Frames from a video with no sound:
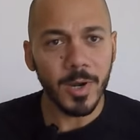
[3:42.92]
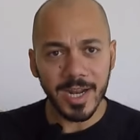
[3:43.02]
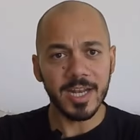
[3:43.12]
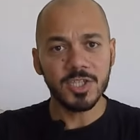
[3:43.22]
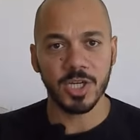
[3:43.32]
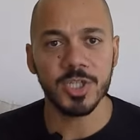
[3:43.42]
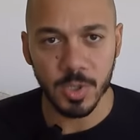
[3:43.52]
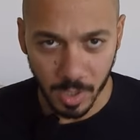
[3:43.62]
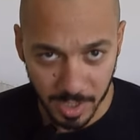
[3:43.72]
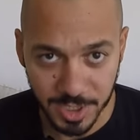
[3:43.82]
we're not gonna
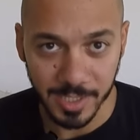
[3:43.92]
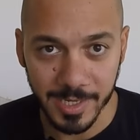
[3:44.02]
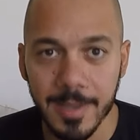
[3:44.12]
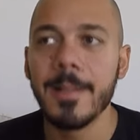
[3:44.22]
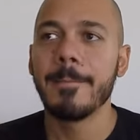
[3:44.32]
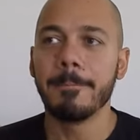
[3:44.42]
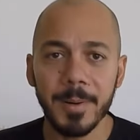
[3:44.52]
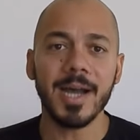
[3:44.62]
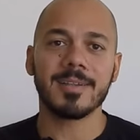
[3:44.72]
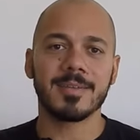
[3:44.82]
judge you harshly.
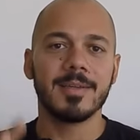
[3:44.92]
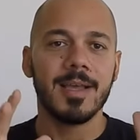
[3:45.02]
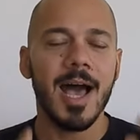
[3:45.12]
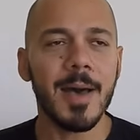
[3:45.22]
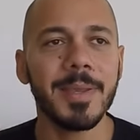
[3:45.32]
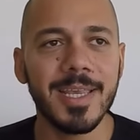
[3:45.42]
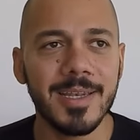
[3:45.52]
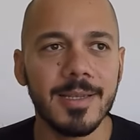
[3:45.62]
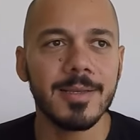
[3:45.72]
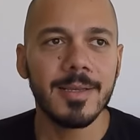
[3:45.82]
But, I
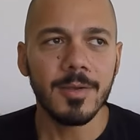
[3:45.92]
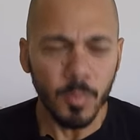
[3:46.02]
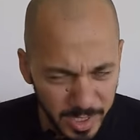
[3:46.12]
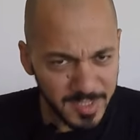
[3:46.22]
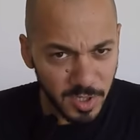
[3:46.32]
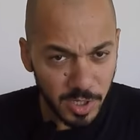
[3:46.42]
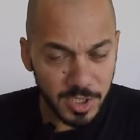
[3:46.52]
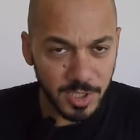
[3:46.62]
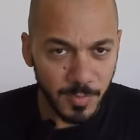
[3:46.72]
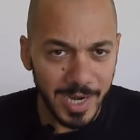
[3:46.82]
mean,
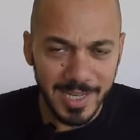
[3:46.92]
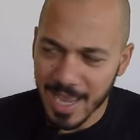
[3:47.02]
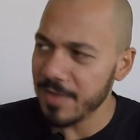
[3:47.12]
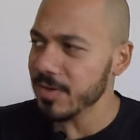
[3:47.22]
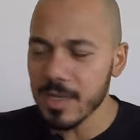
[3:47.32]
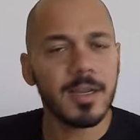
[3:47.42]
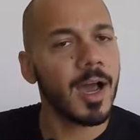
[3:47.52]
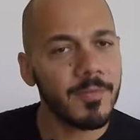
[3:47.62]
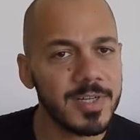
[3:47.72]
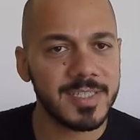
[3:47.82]
research, right? Have a little
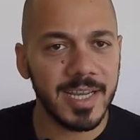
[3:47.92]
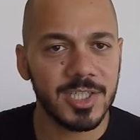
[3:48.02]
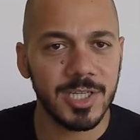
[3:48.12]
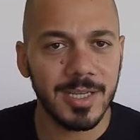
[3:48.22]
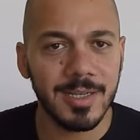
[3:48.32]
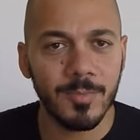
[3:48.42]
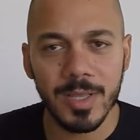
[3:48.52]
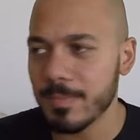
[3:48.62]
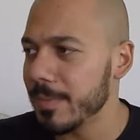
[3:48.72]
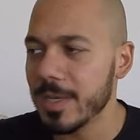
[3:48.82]
conversation
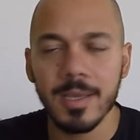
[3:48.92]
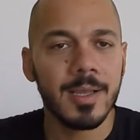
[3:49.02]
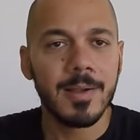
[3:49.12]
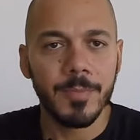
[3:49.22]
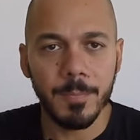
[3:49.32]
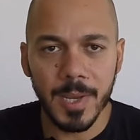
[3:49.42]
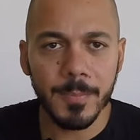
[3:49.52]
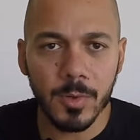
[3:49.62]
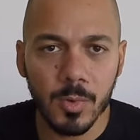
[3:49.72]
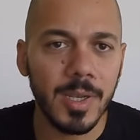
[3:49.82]
with maybe the
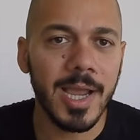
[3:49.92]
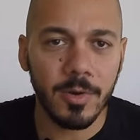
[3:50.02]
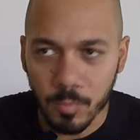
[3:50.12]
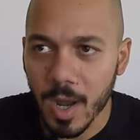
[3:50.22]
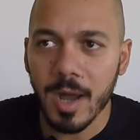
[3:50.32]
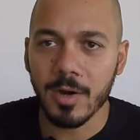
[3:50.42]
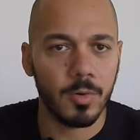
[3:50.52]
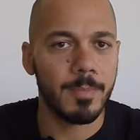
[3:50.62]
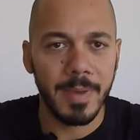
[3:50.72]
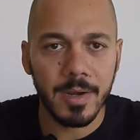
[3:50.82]
people who like
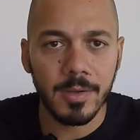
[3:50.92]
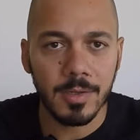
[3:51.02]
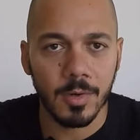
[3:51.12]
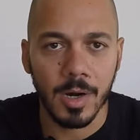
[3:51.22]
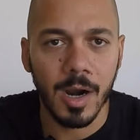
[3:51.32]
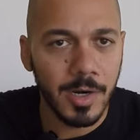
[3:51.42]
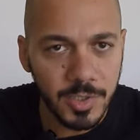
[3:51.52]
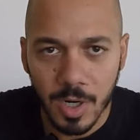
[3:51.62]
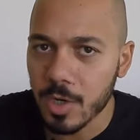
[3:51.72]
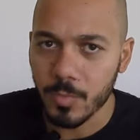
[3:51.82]
rock or metal or
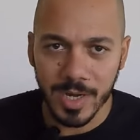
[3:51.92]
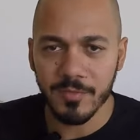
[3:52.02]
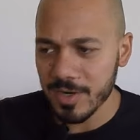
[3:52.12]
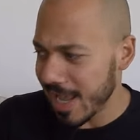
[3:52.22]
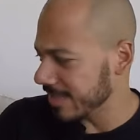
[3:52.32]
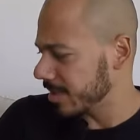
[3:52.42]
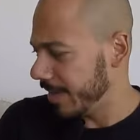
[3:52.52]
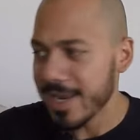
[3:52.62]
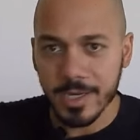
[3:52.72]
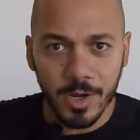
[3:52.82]
hard rock or whatever and ask
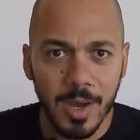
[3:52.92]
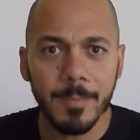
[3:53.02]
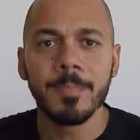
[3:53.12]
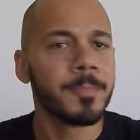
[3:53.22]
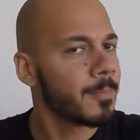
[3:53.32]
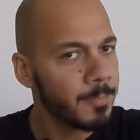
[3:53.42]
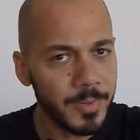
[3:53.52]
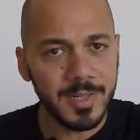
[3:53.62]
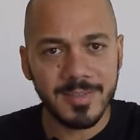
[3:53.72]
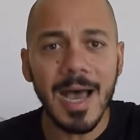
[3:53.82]
them, hey, you know, I'm
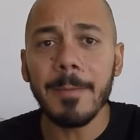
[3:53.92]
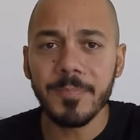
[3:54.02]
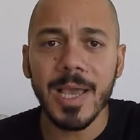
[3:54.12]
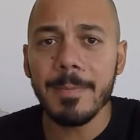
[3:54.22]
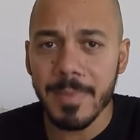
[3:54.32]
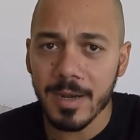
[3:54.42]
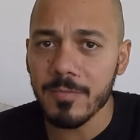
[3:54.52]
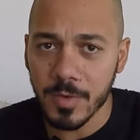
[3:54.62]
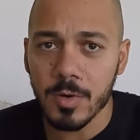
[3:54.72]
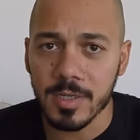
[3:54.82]
putting the top 10
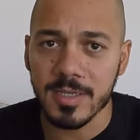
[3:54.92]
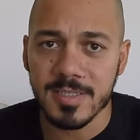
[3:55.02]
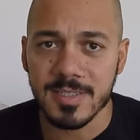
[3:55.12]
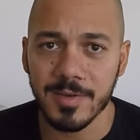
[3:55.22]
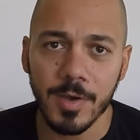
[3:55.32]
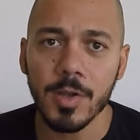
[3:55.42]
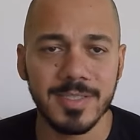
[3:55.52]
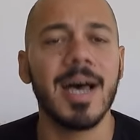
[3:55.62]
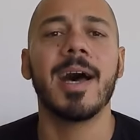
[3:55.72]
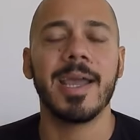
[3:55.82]
metal vocalists of
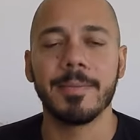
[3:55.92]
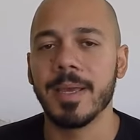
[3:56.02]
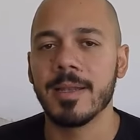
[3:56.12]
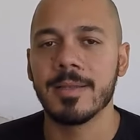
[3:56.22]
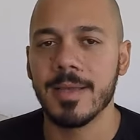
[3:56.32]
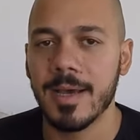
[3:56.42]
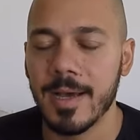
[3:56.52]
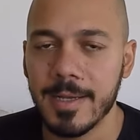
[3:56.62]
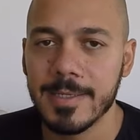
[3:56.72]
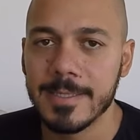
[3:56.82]
all time and
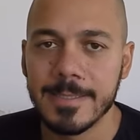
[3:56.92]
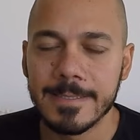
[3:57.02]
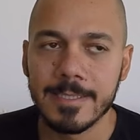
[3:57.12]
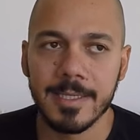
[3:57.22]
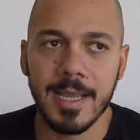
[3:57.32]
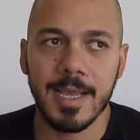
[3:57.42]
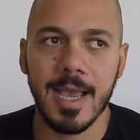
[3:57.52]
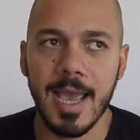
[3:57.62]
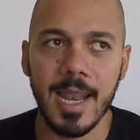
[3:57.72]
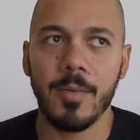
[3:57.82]

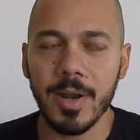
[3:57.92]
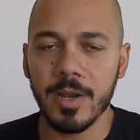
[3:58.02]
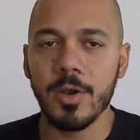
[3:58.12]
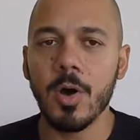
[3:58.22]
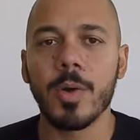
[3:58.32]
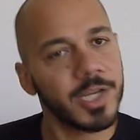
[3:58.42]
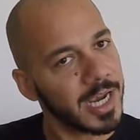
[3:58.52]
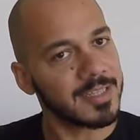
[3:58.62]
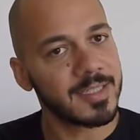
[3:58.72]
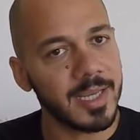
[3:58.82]
I wanna know, what do
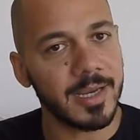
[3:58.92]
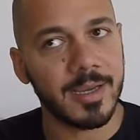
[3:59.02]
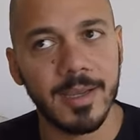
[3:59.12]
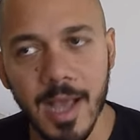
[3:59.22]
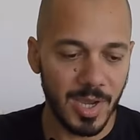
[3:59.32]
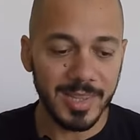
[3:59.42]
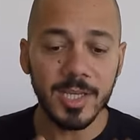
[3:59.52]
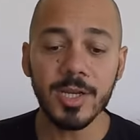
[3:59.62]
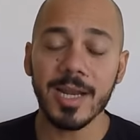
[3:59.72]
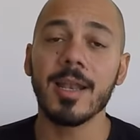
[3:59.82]
you guys think? So I
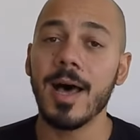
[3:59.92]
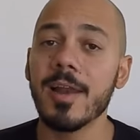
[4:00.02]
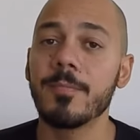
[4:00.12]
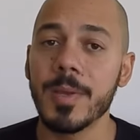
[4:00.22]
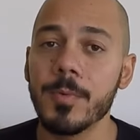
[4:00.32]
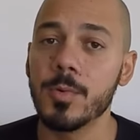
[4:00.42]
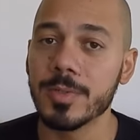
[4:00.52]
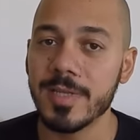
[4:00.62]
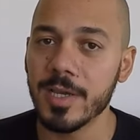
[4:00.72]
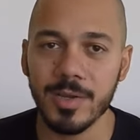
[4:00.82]
think you get a lot of people
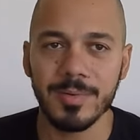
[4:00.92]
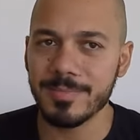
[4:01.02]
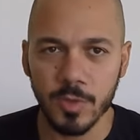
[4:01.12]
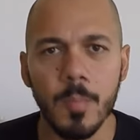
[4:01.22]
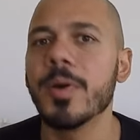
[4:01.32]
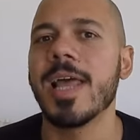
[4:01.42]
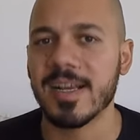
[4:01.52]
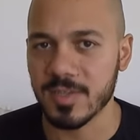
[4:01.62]
who would tell you, don't put